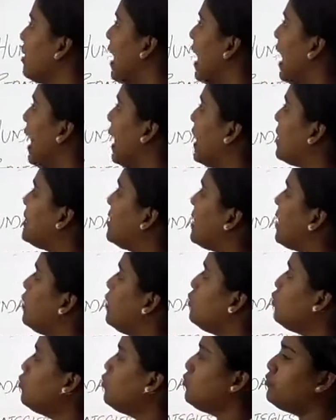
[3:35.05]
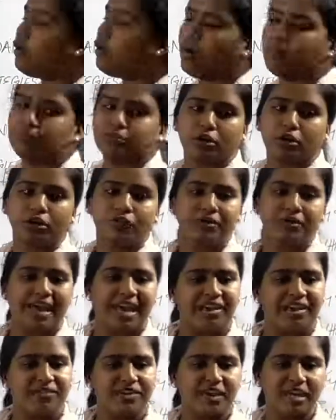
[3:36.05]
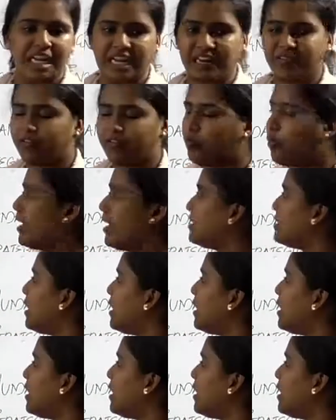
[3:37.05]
And there are two forms of avian influenza.